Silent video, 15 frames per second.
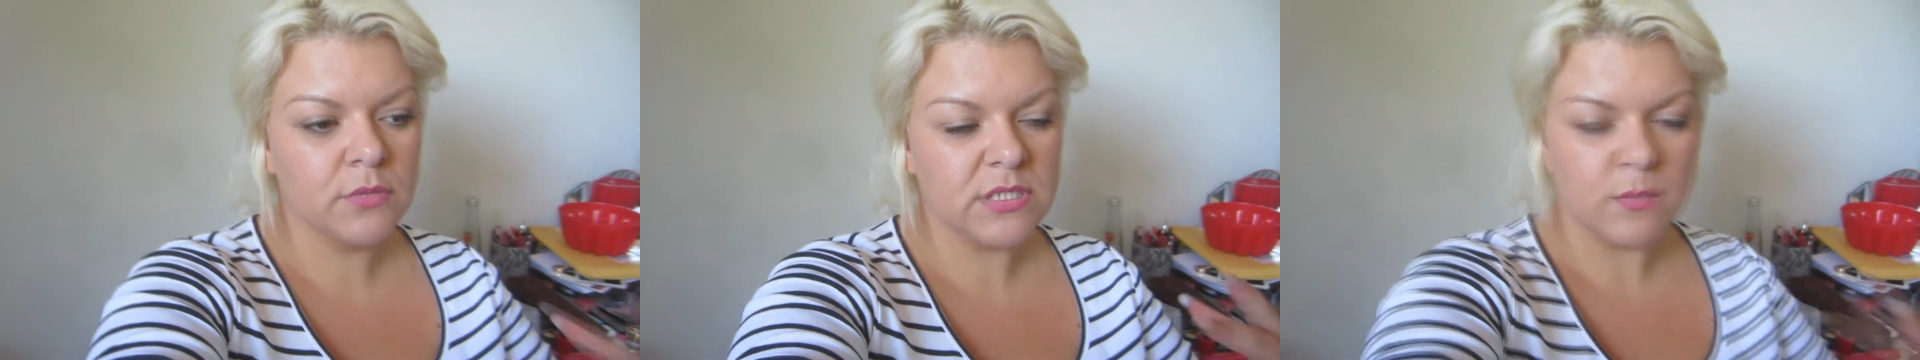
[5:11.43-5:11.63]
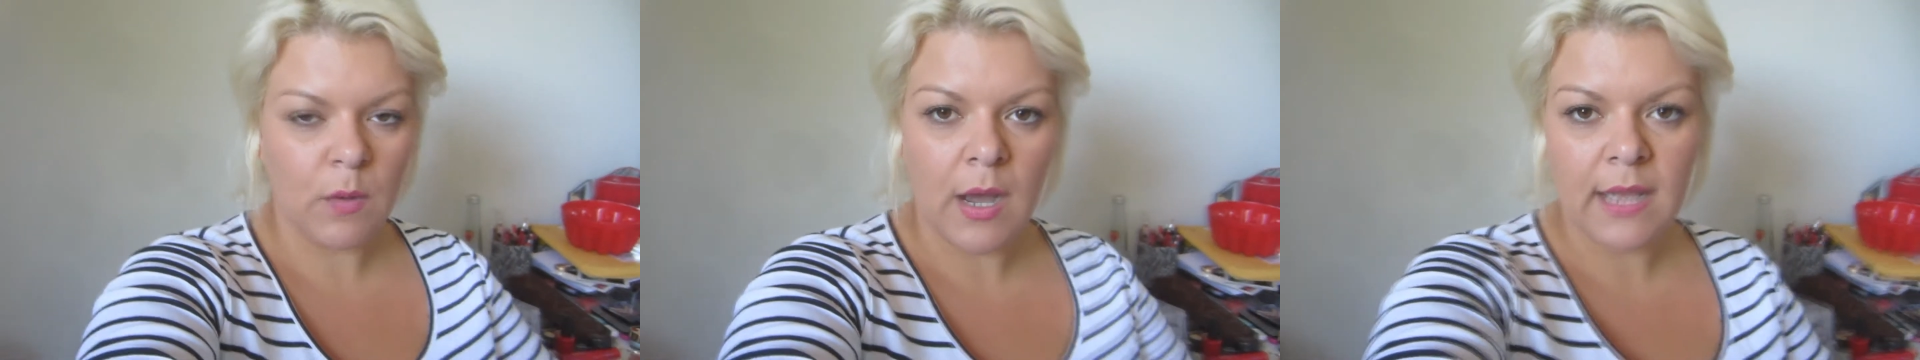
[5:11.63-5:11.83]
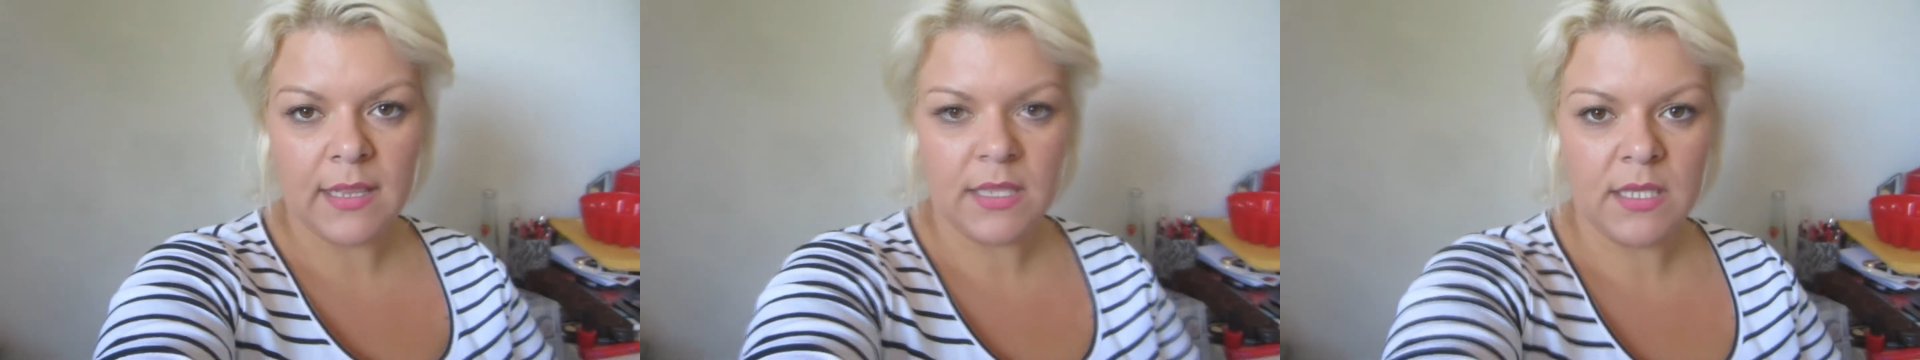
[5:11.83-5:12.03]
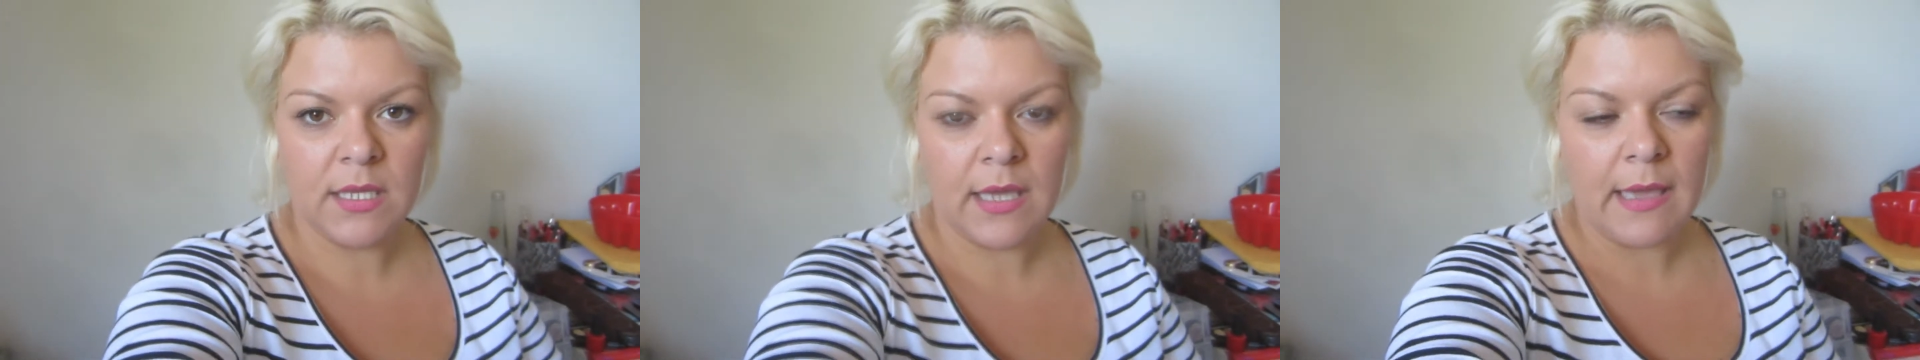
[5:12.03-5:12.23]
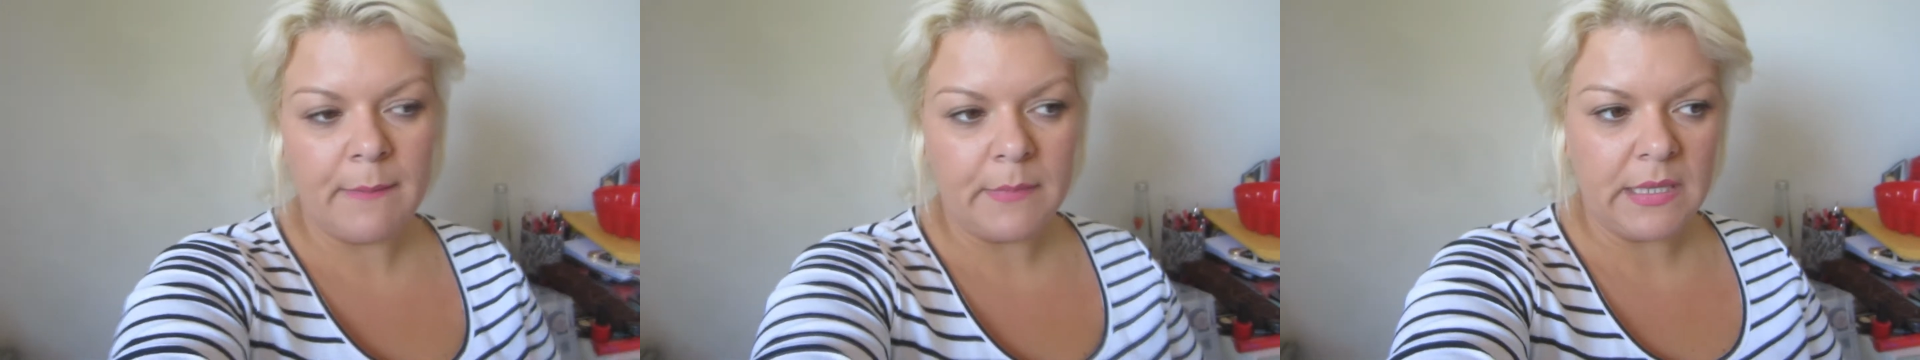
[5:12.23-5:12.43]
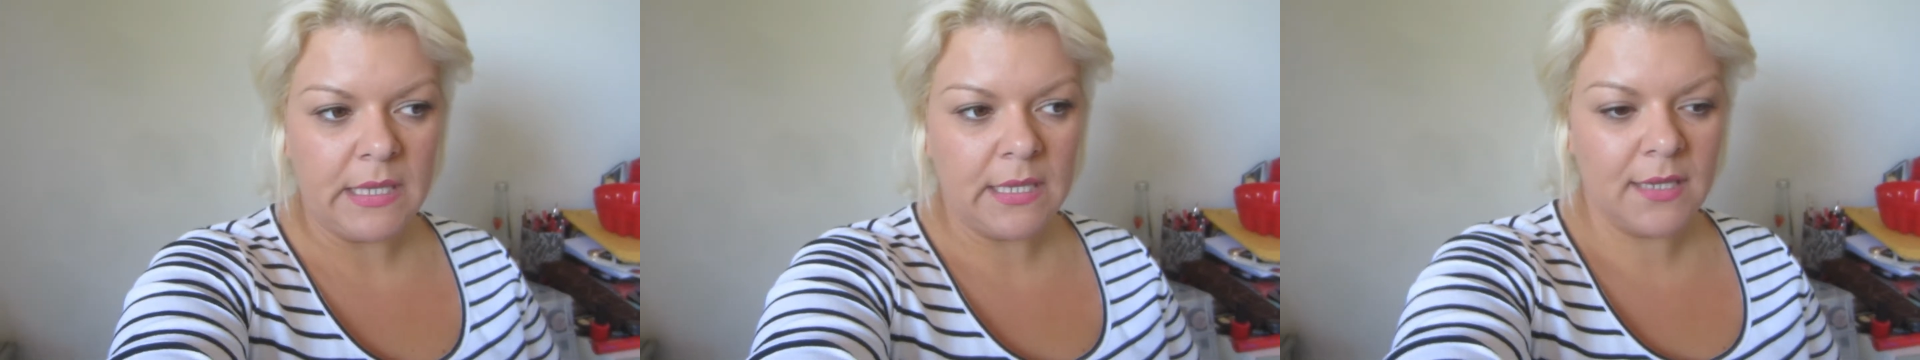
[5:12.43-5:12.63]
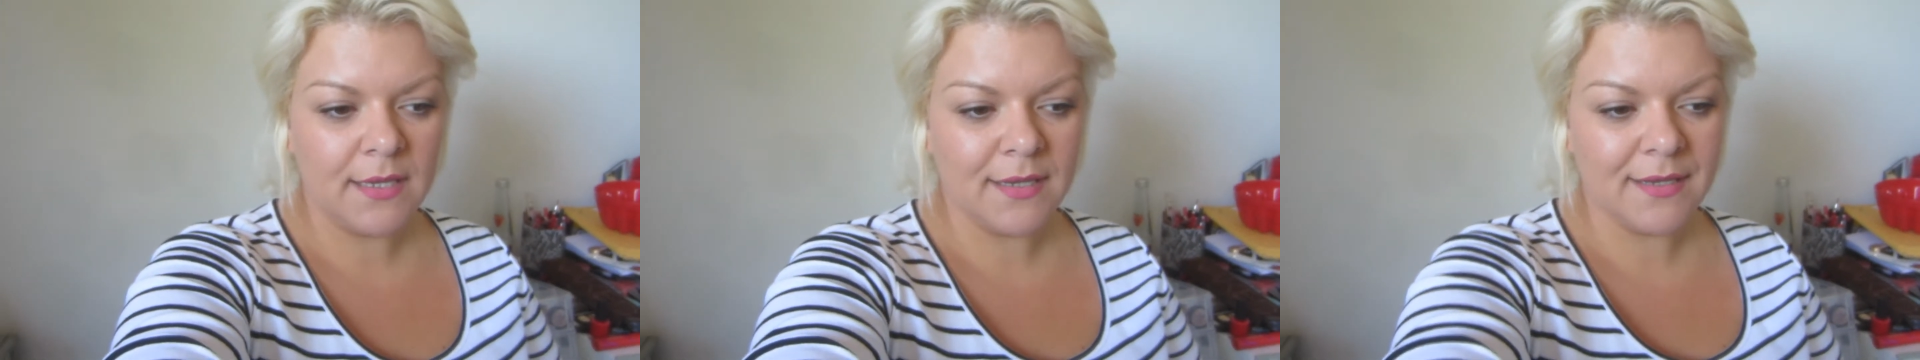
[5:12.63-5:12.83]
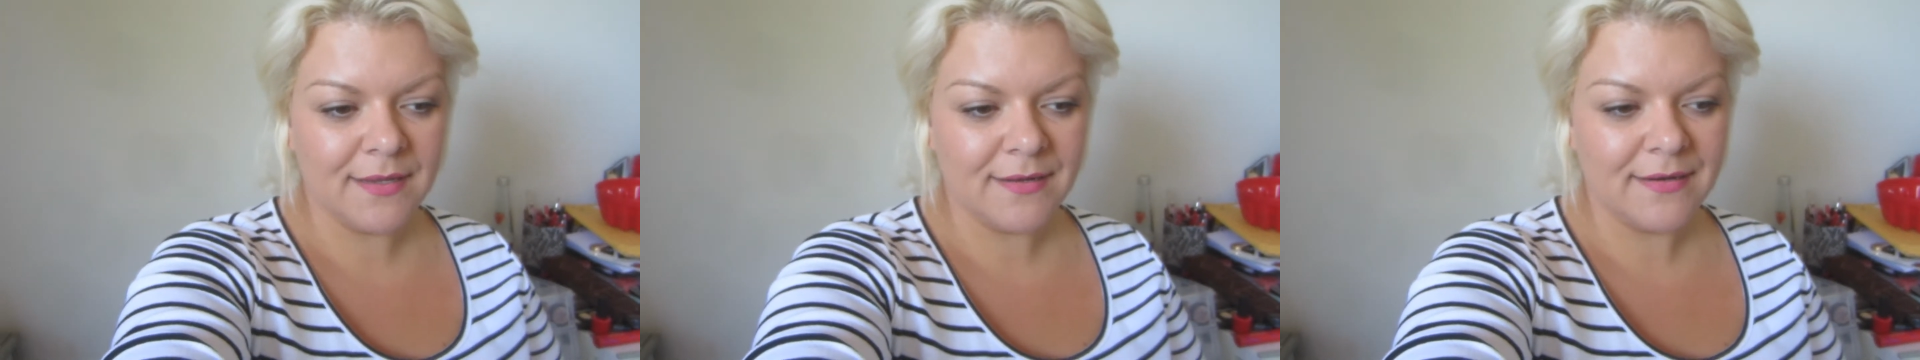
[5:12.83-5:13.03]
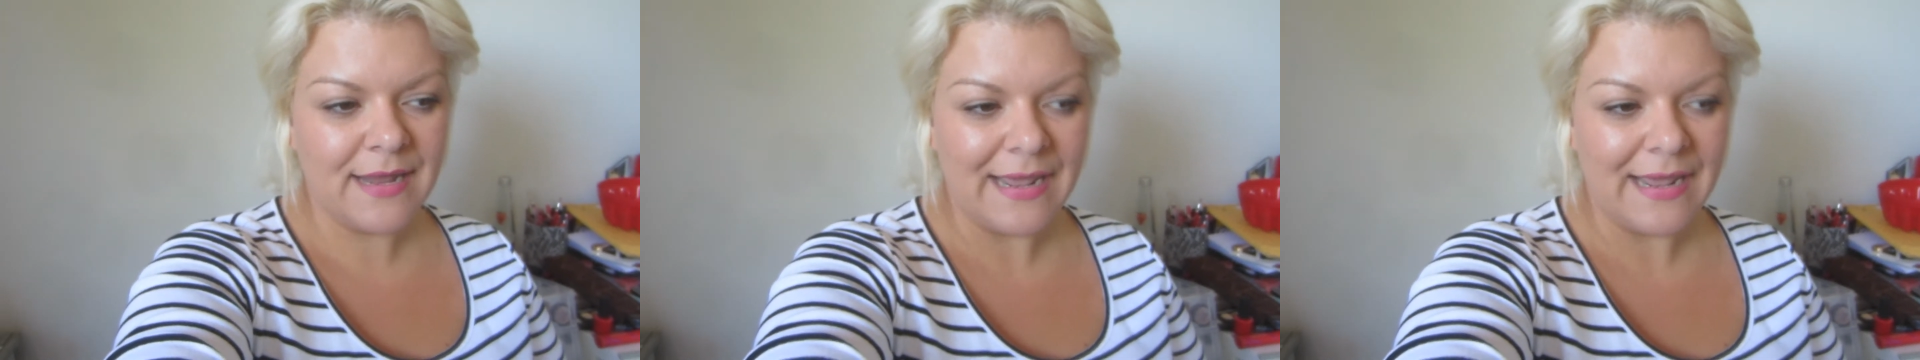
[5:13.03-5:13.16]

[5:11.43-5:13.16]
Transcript: smiling at me and,